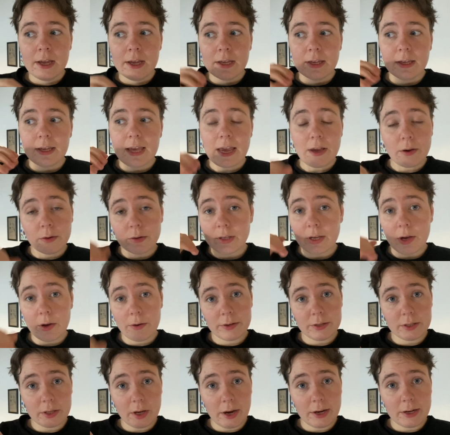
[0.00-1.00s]
get
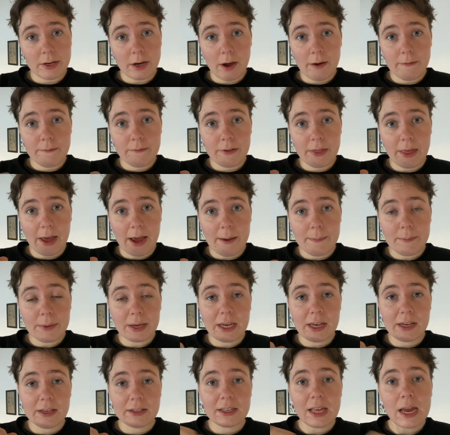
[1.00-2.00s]
yourself signed up for that,
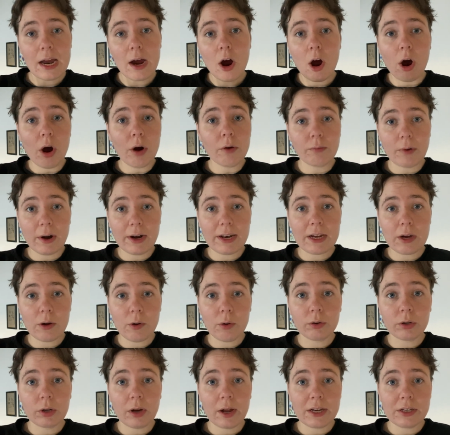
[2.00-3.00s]
because they are running
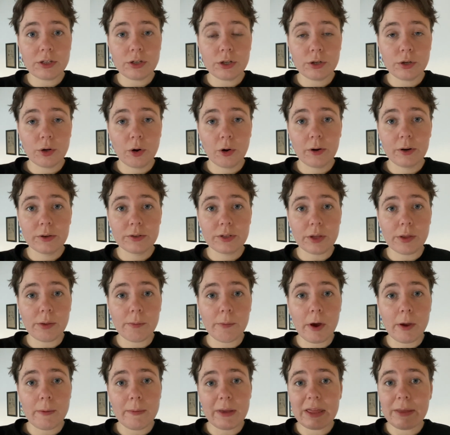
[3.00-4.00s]
online tutorials at the
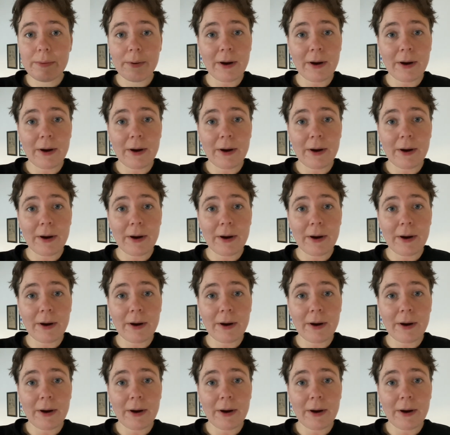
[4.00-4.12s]
moment.